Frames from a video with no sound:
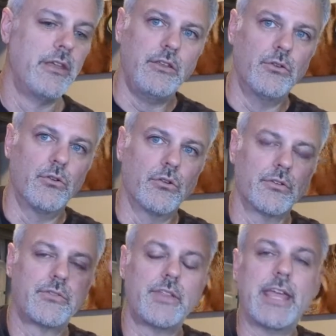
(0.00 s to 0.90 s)
your
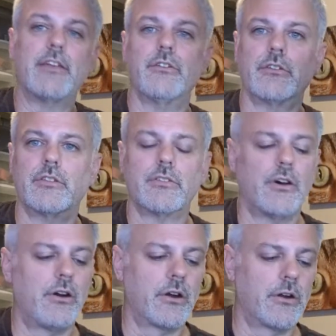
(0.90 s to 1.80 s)
standard
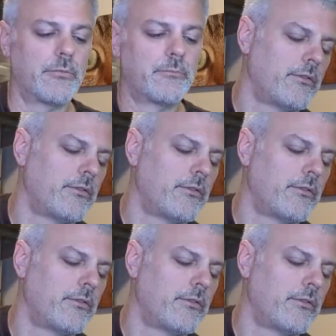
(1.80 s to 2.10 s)
guitar.